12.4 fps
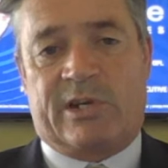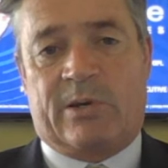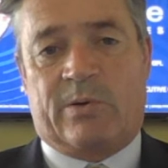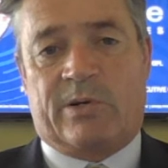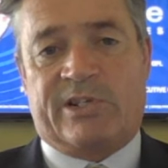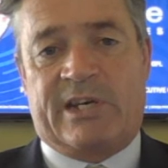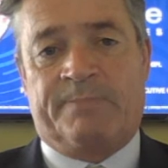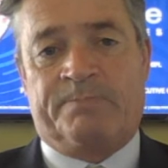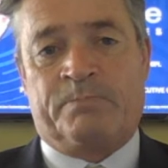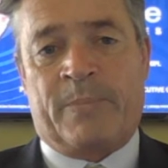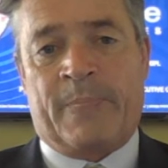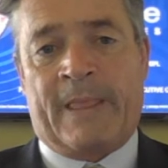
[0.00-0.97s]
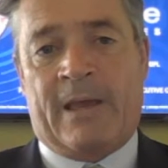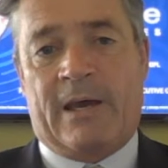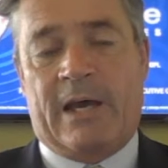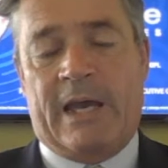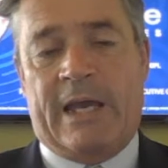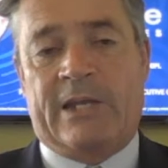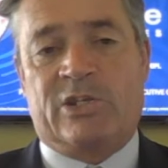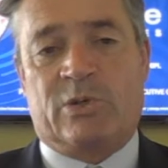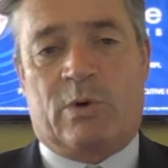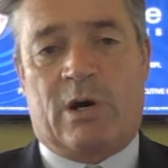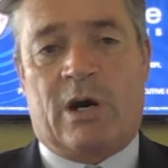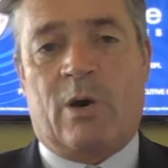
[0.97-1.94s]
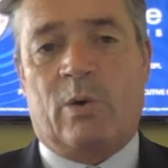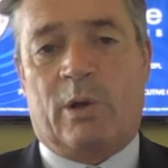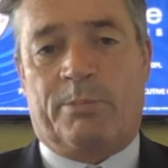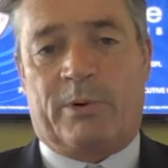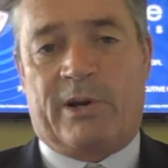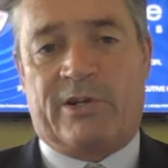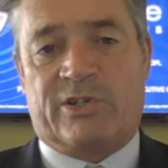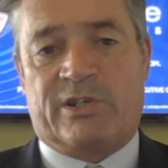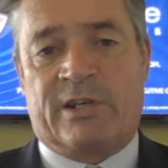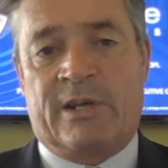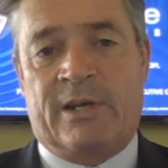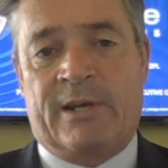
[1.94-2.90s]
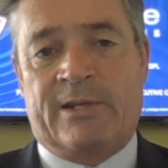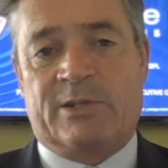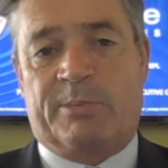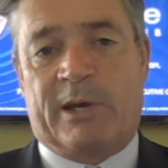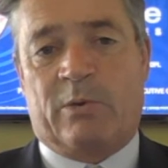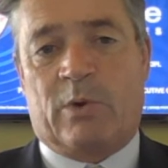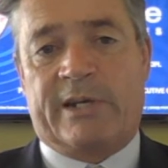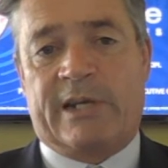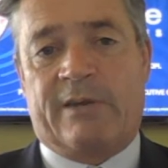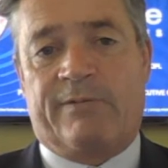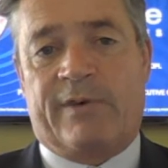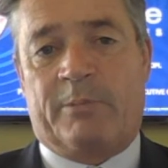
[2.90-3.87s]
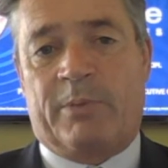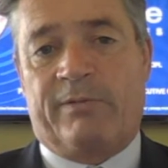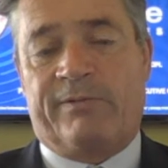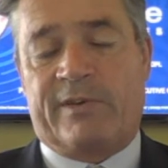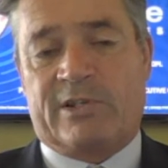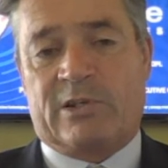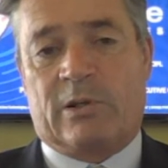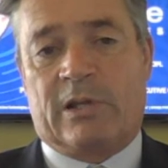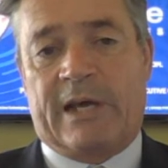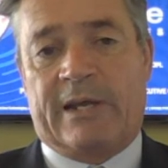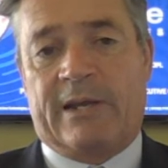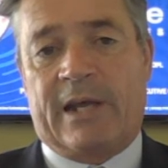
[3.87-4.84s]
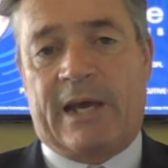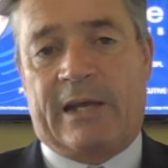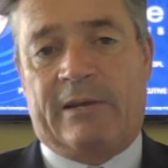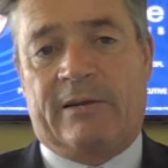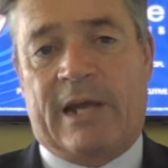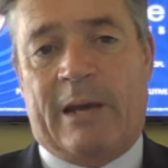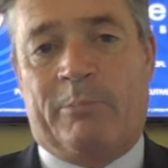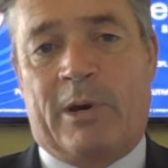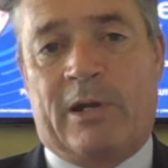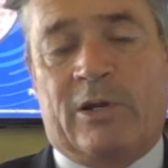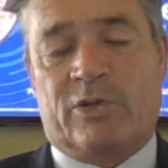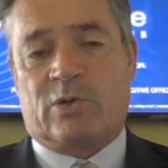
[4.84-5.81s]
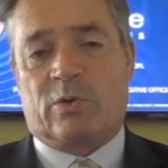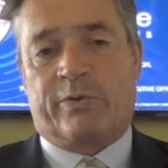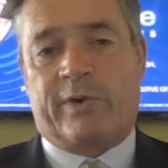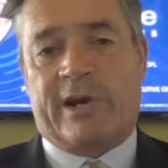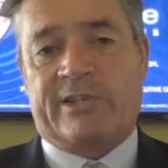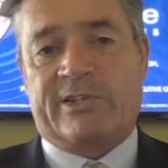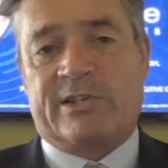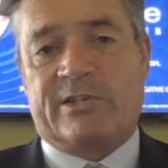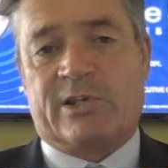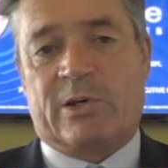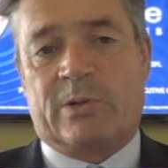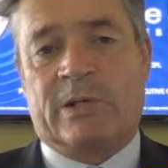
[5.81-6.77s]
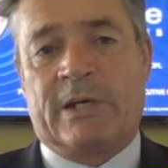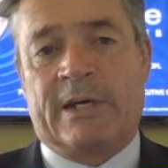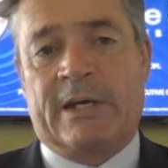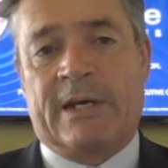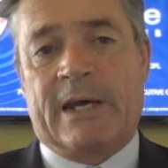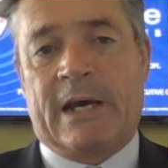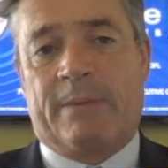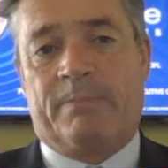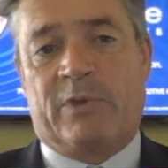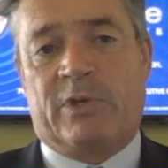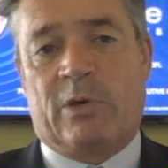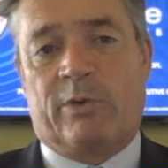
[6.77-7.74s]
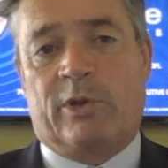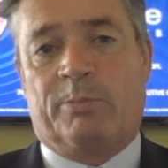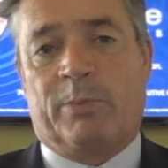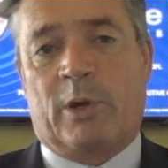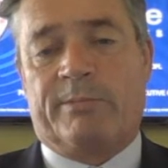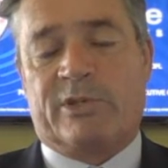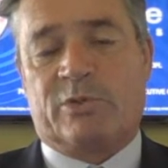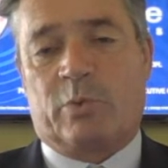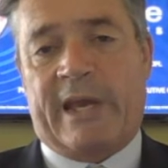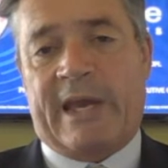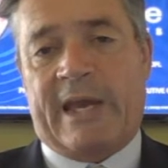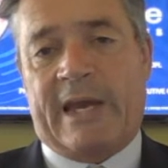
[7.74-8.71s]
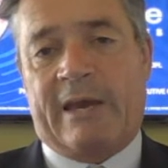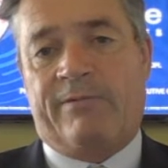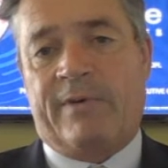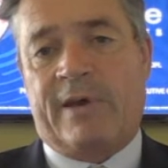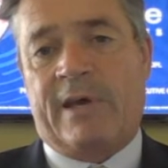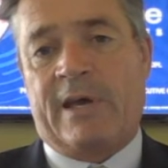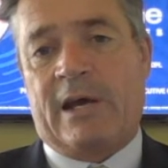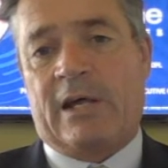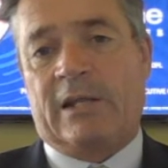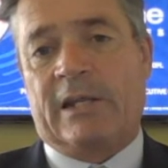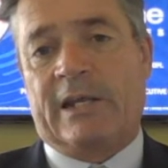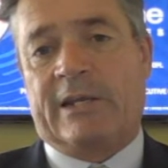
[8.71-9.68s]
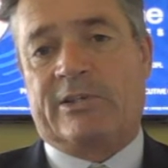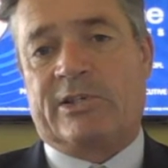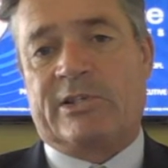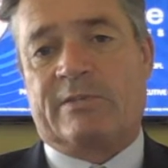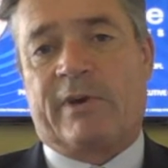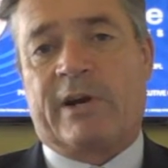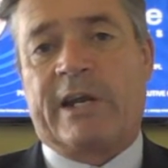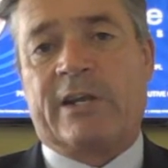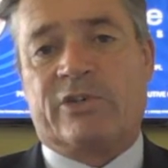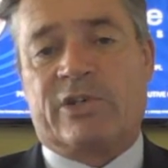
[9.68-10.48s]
security into our whole operation to be able to identify both physical and biological threats. And so the deployments we have are leading to some very